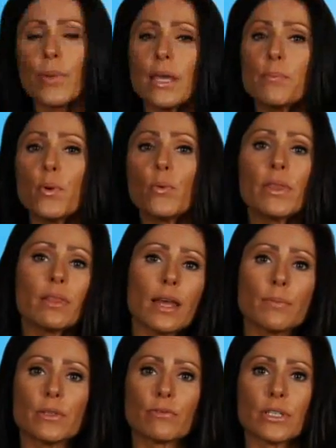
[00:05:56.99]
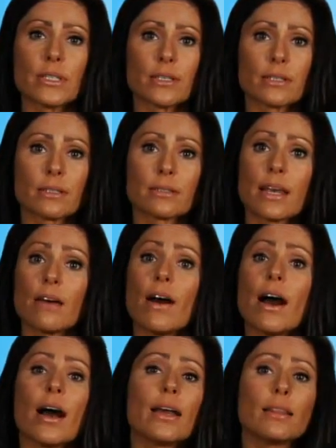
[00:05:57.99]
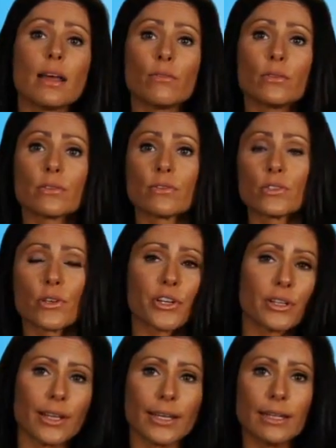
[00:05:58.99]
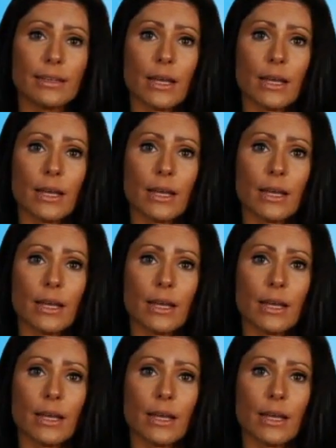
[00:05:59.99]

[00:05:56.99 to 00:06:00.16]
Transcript: People with leptin resistance have high levels of circulating